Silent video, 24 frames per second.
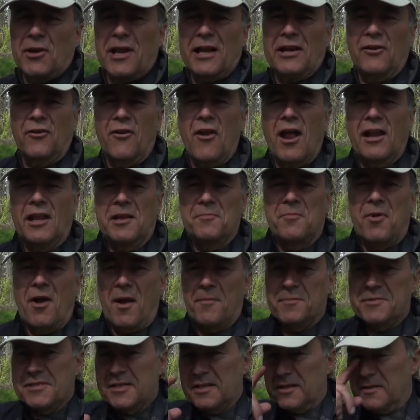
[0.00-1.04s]
like
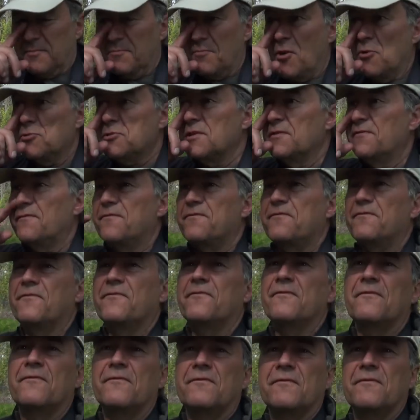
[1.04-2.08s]
lollipops. Uh, most of the
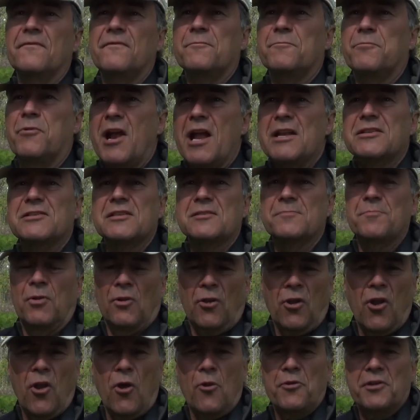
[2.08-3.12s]
branches
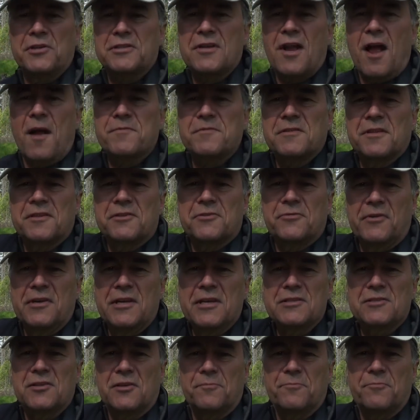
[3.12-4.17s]
below the tops of the
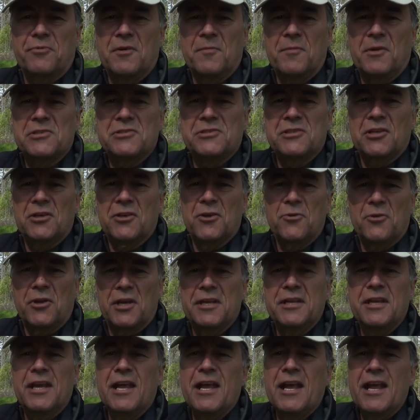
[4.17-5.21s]
trees are pretty much
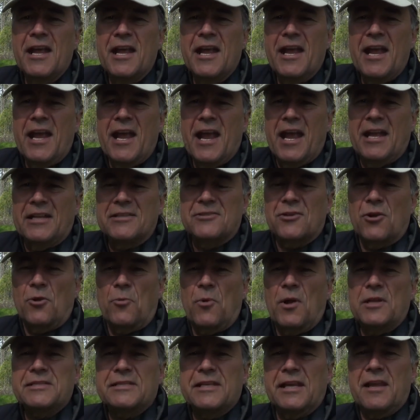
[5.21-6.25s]
denuded. And so
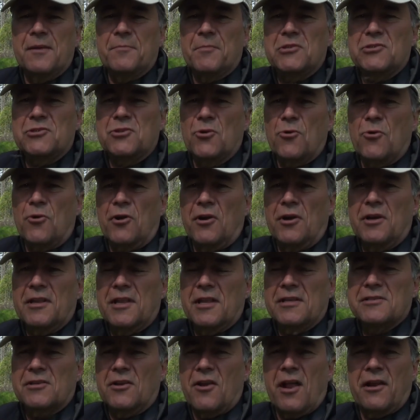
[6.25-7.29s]
once they get mature,
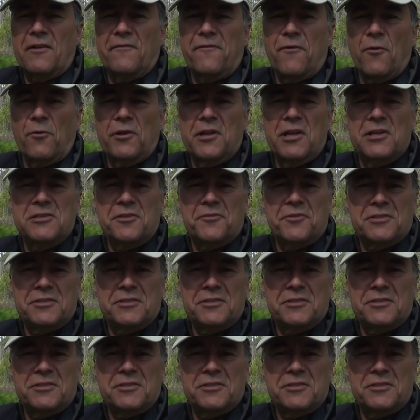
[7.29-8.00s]
there's a lot of foliage at the